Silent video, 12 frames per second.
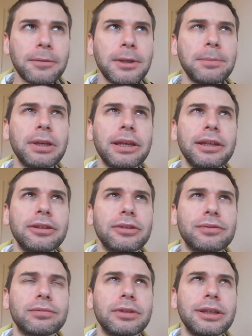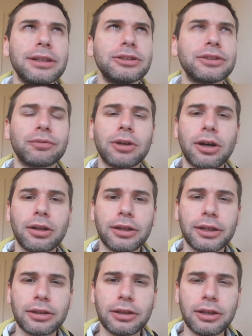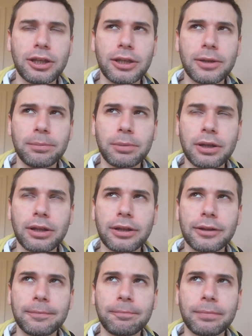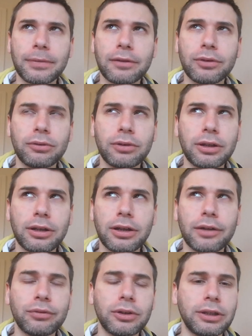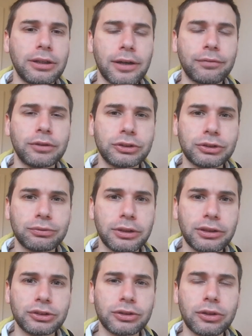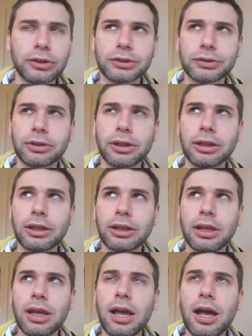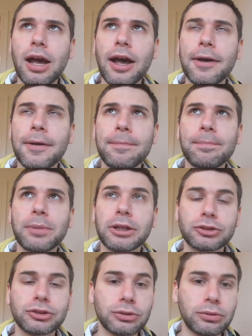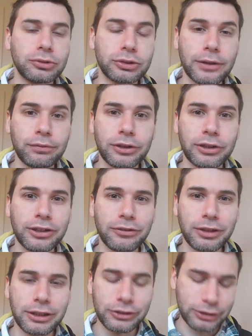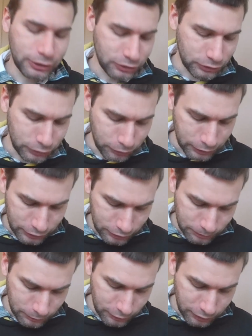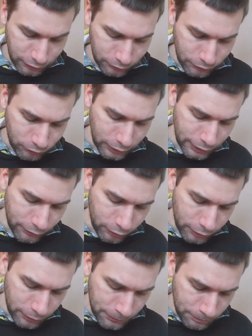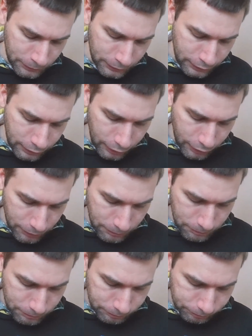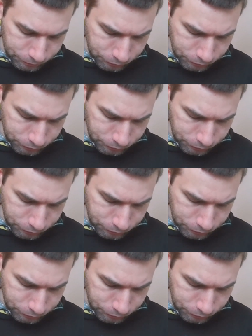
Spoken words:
Maybe a hints of garlic, but I feel that I have to really search for it. But salt's definitely you can really taste salt. That's a lot of the flavour. Um,